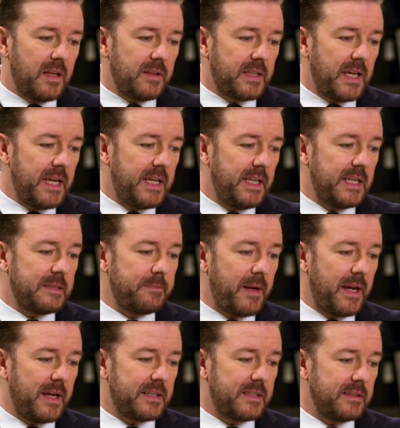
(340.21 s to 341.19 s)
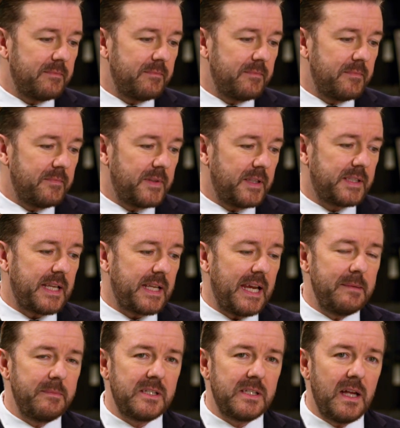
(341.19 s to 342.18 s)
They can expect the
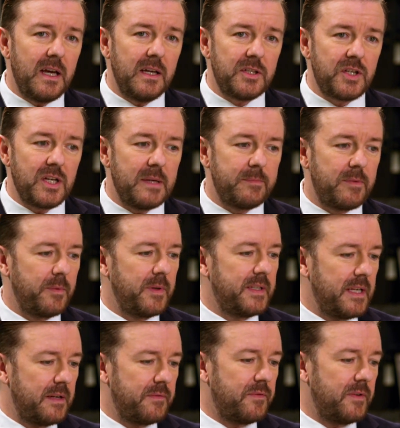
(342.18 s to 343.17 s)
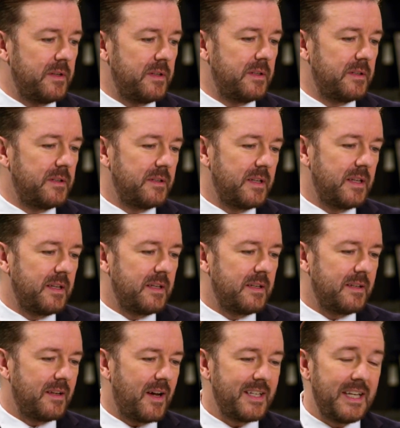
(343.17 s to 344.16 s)
same as last year, but with different,
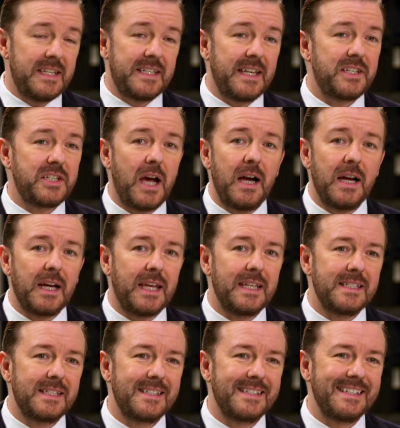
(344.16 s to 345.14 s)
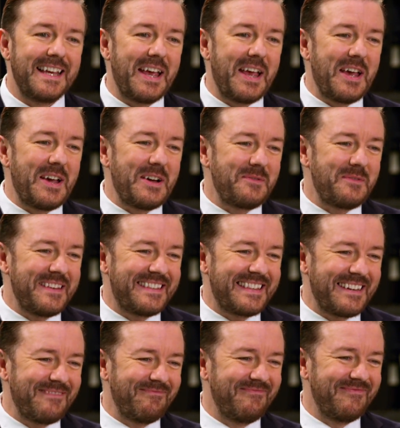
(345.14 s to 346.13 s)
I nearly said targets, with
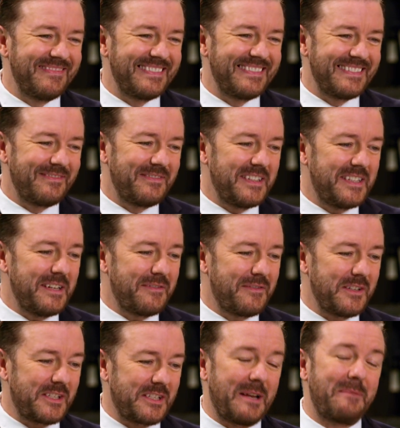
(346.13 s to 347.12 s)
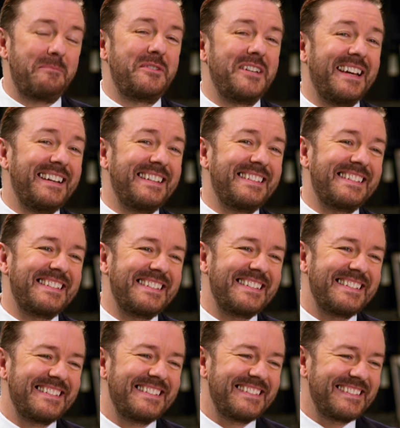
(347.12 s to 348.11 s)
different subjects
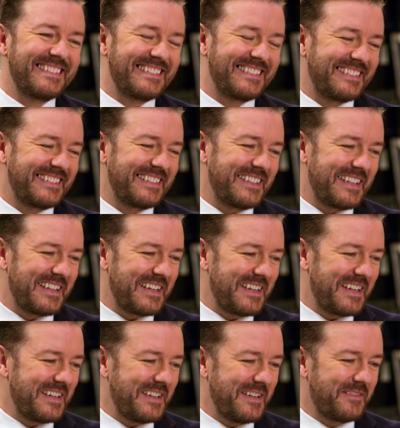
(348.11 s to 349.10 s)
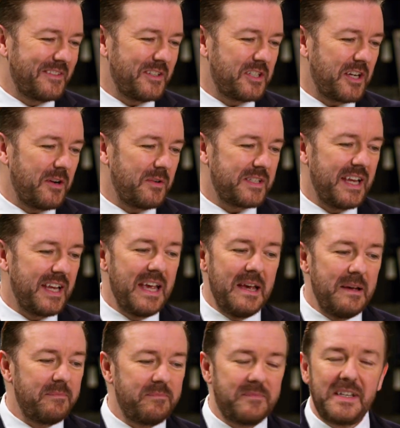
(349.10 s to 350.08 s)
of the jokes.
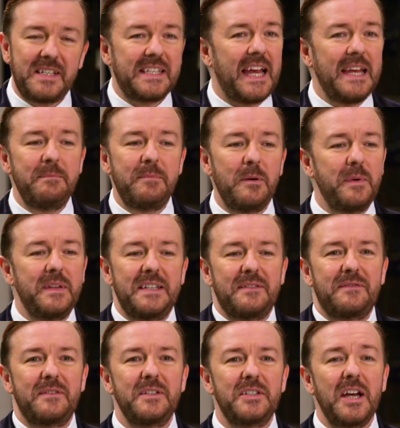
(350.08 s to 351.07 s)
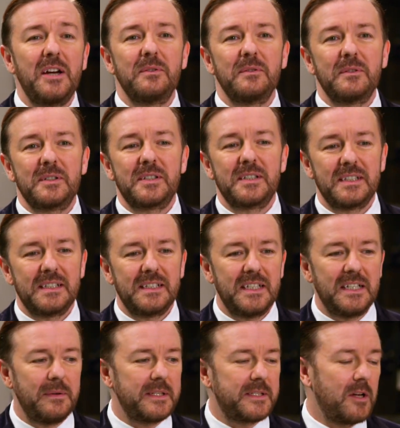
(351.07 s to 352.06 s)
The same, but with different jokes.
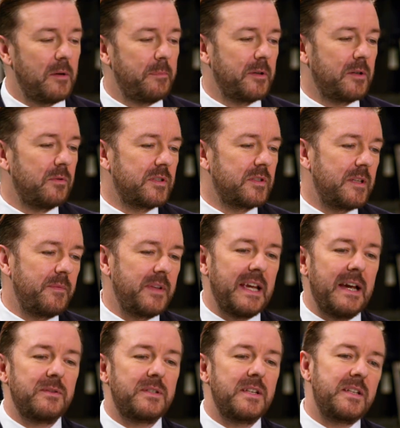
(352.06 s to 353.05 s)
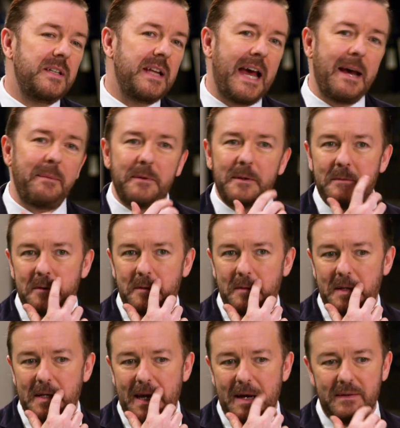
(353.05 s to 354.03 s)
You know, it's topical. Something else is going to happen
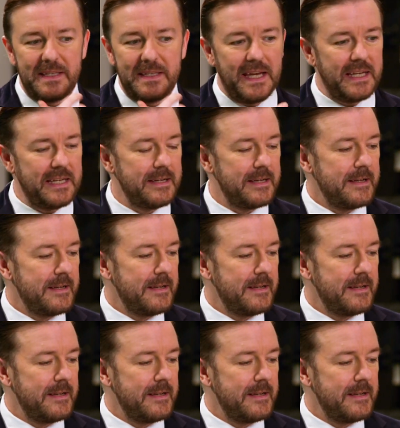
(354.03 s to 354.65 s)
between now and then.